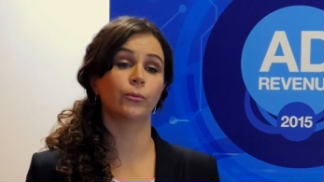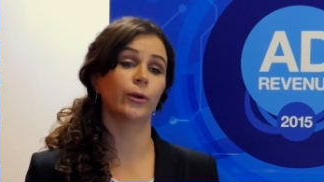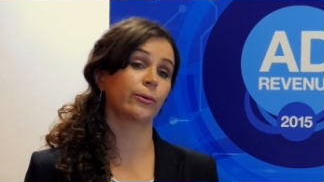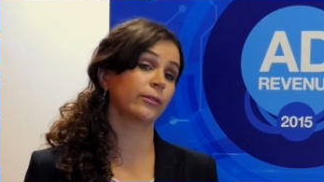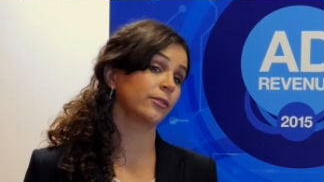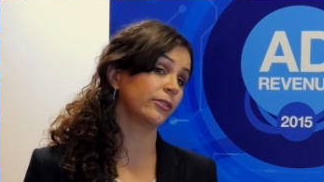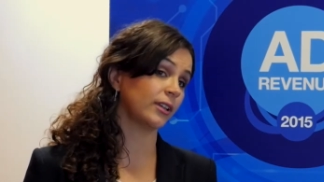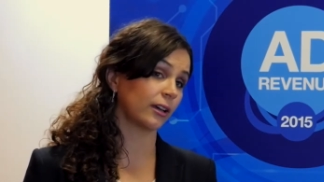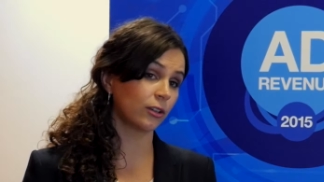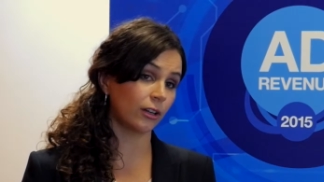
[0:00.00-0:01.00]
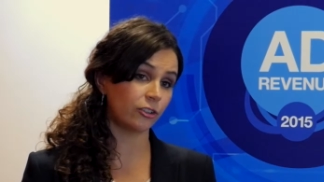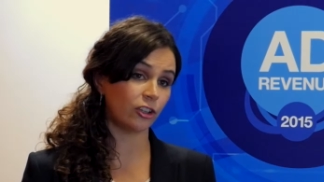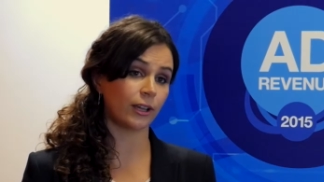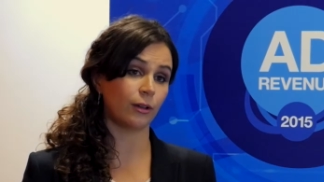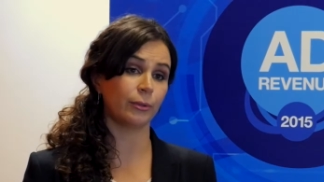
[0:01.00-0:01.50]
work with different
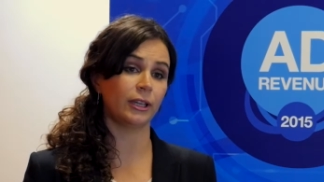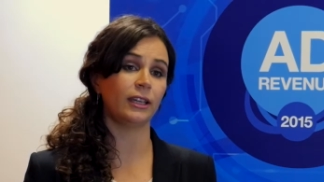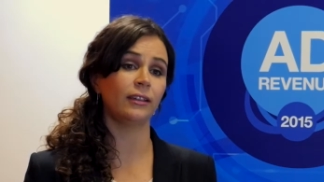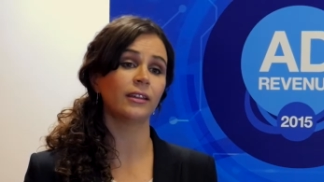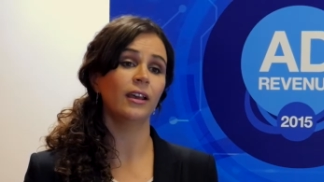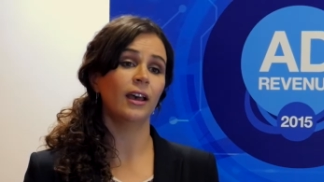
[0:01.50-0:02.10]
technology companies